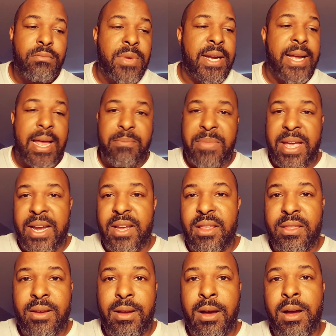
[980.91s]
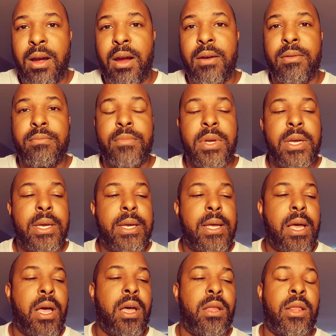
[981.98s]
I got back in the car.
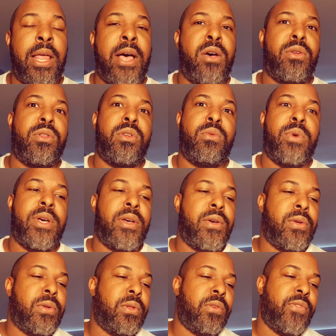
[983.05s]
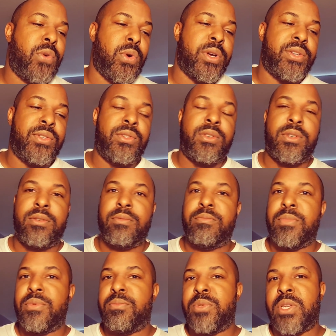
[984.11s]
I allowed Noelle, of course, to
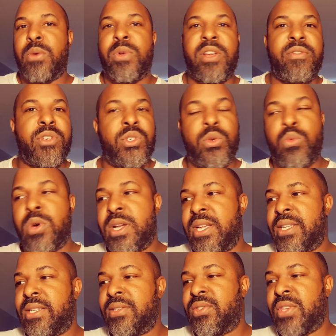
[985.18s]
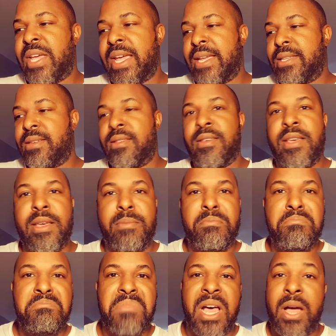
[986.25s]
say whatever she wanted to say to
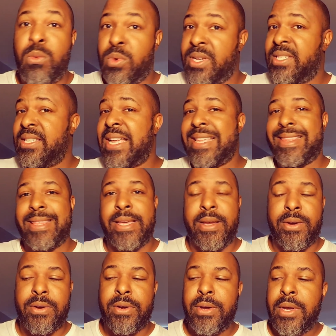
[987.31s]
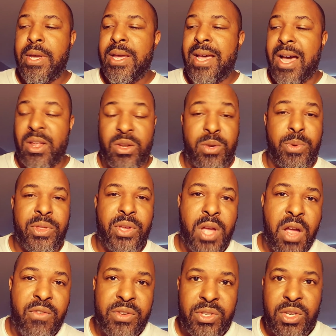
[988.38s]
them. I was not there. I don't know what the
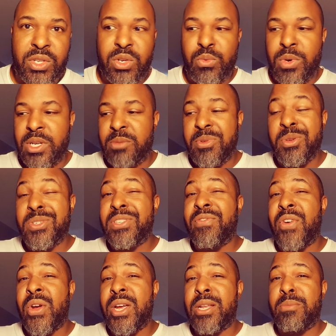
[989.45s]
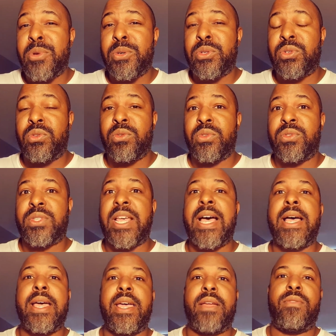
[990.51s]
conversation was, but it was a very emotional
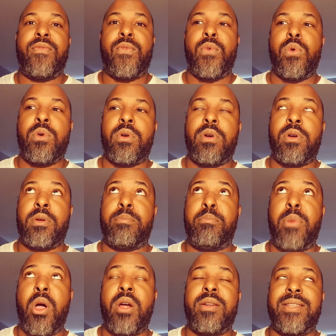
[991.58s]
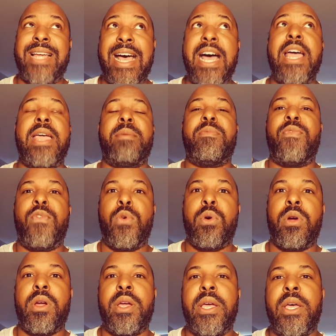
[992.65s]
side for her, part time
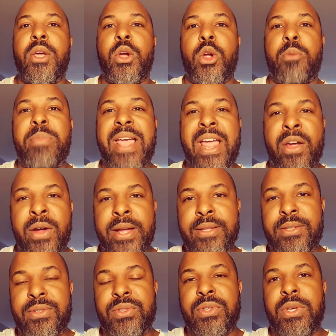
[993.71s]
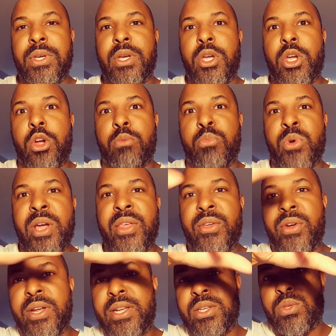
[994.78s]
for her parents, her
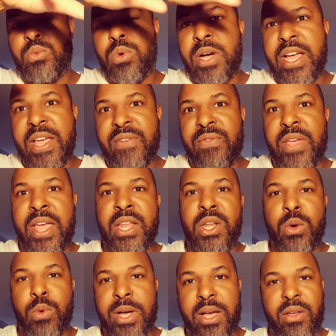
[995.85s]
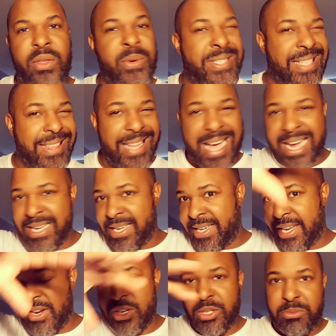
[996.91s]
brother and his wife, and Noelle. There's a lot of
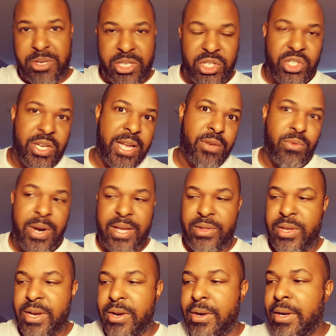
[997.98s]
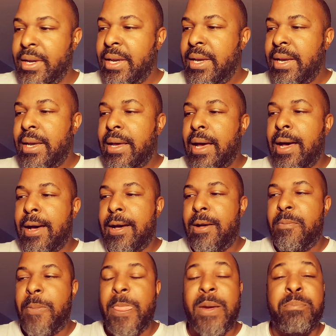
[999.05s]
tears being shed right there.
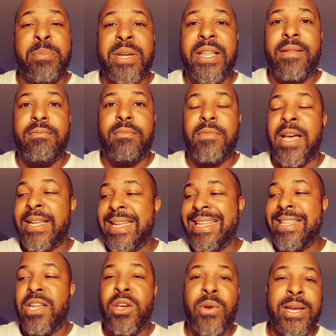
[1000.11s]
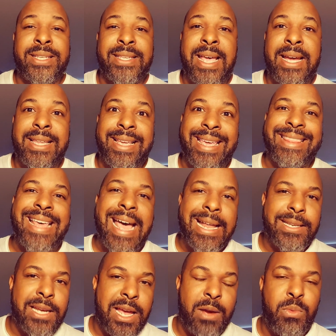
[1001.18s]
But I didn't know exactly at
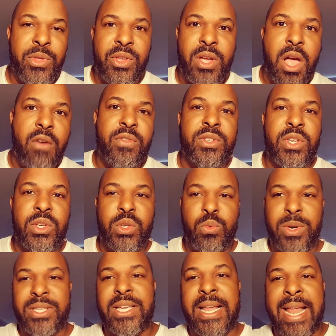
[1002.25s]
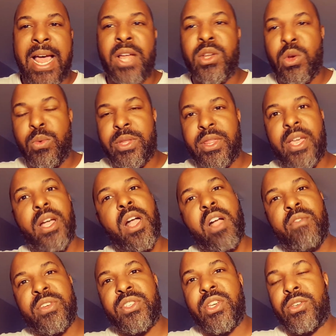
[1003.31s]
that time what the conversation was. I now know what that
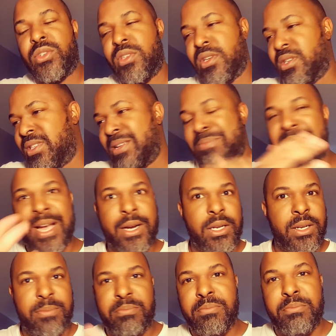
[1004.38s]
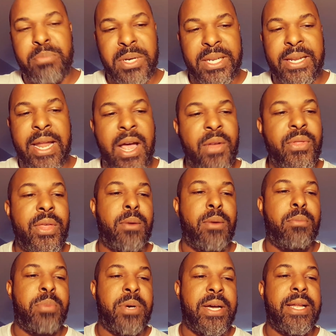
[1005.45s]
conversation is. I'm not going to put it out
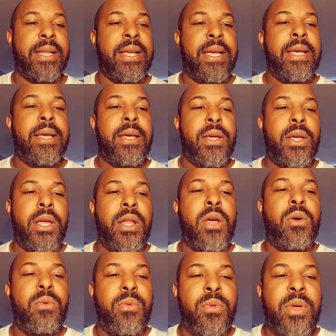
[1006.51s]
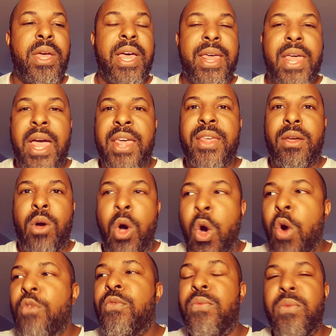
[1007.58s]
there. But, you know, I
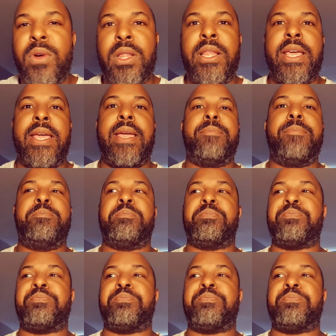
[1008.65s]
hopefully